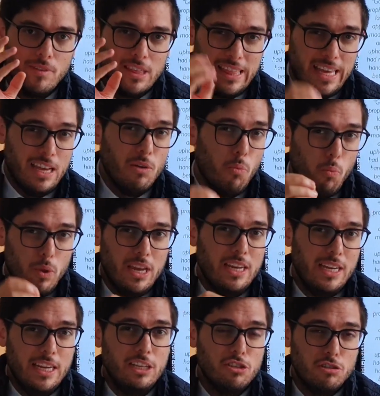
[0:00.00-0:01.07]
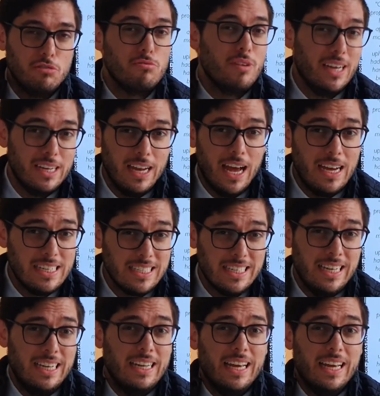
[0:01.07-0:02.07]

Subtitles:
thing we need to realize,